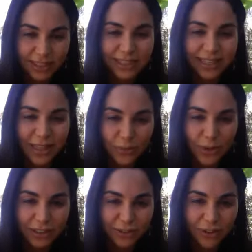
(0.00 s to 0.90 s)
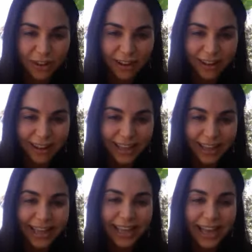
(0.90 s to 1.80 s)
Together we are stronger,
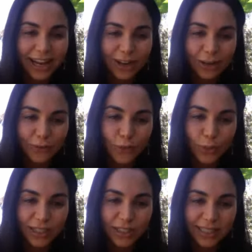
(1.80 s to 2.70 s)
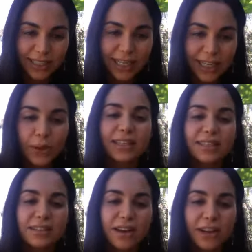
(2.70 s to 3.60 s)
and I look forward to continuing
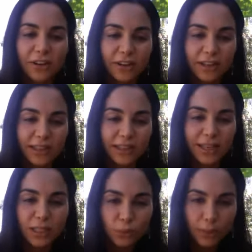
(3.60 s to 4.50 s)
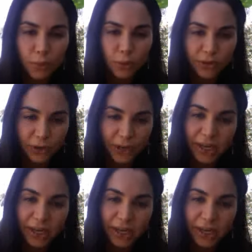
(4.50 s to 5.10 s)
this dialogue as we move and